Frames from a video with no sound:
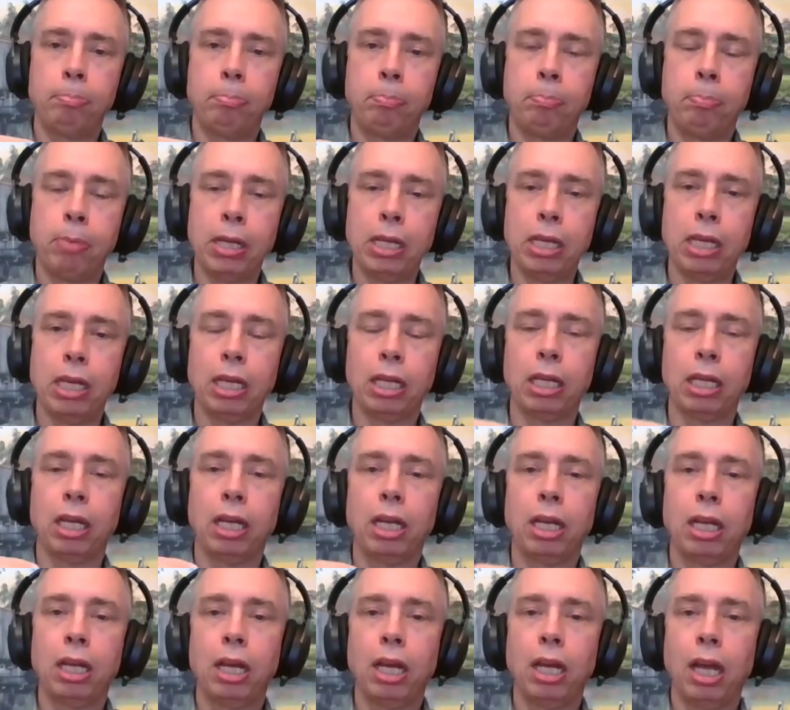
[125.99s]
being
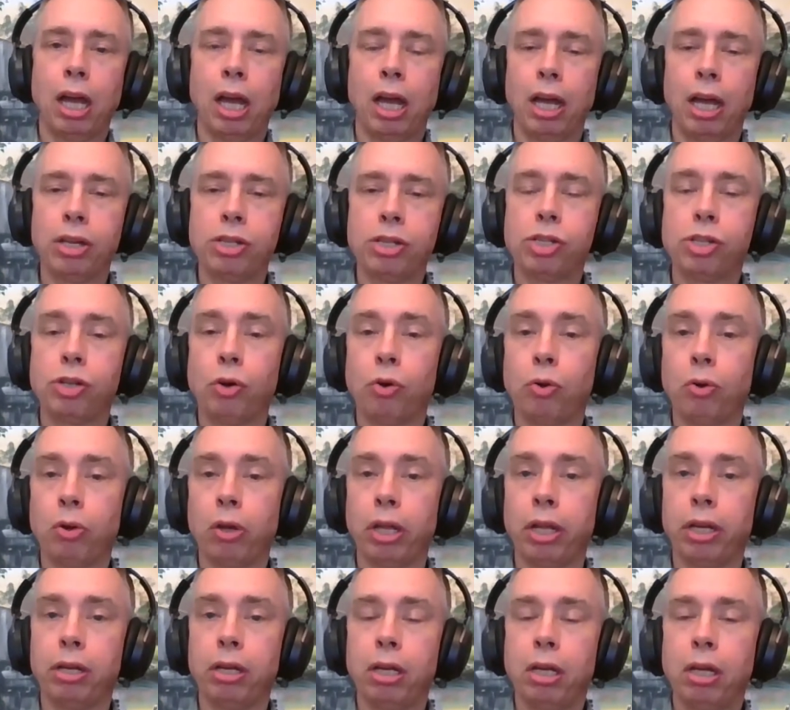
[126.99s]
uh,
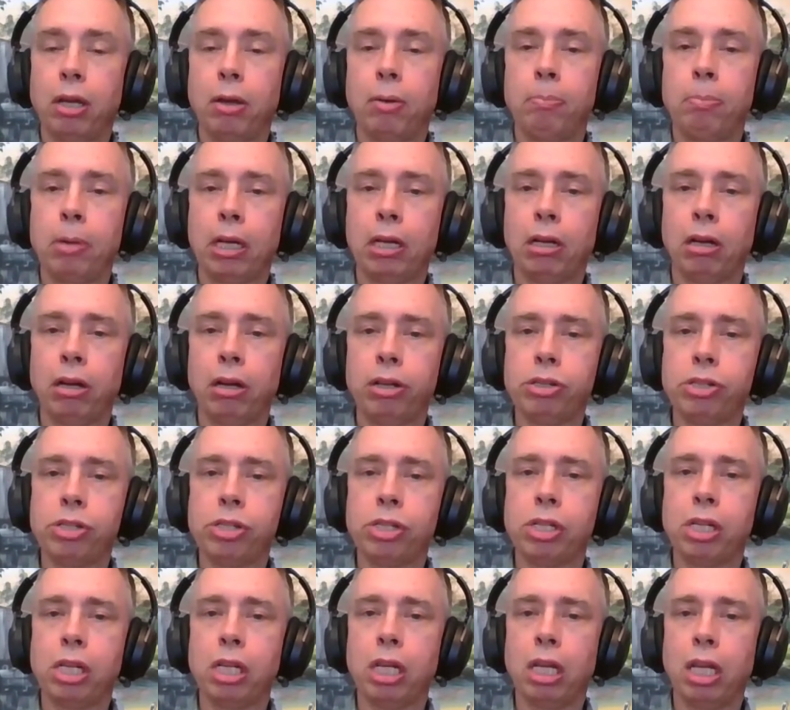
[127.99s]
stolen
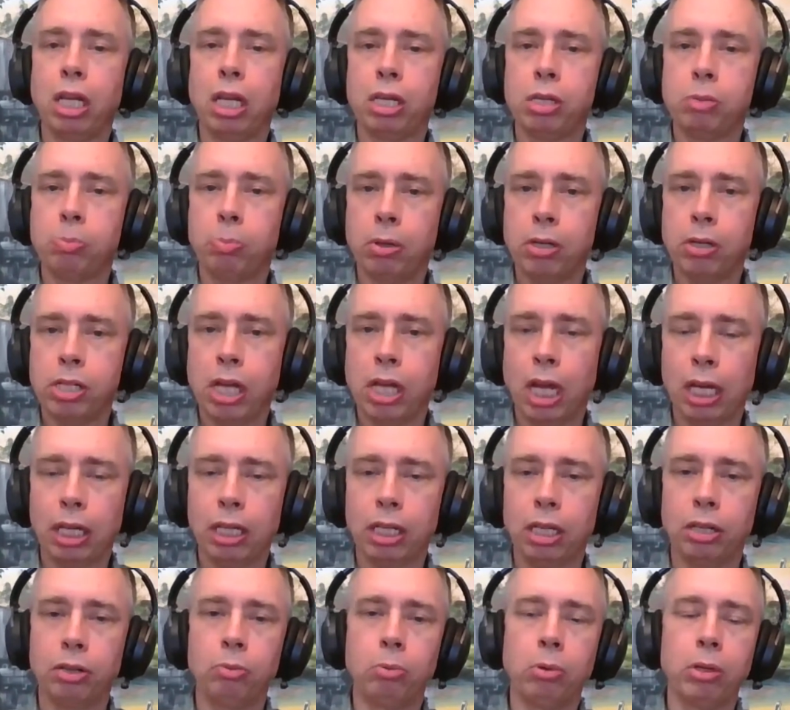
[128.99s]
because it's
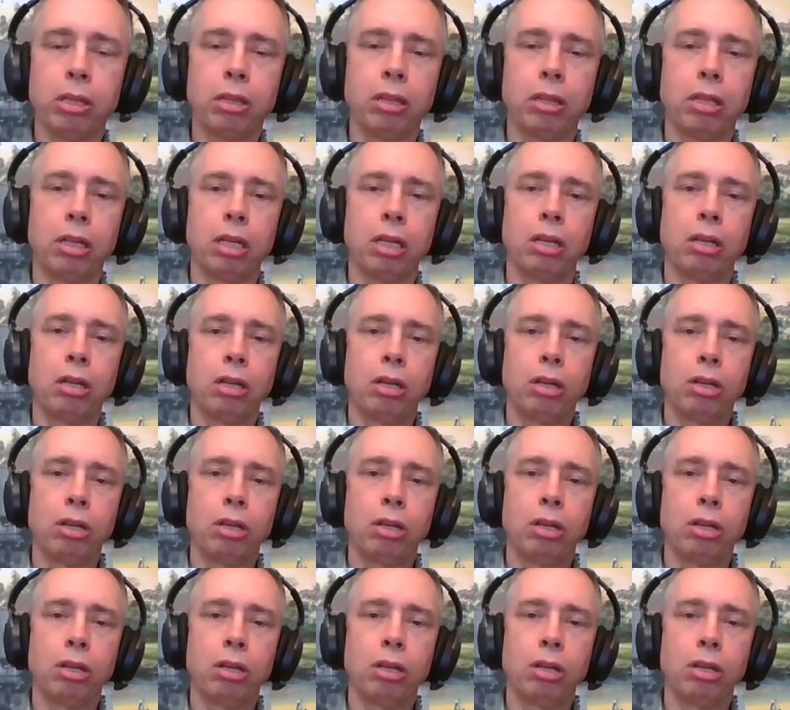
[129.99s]
protected with the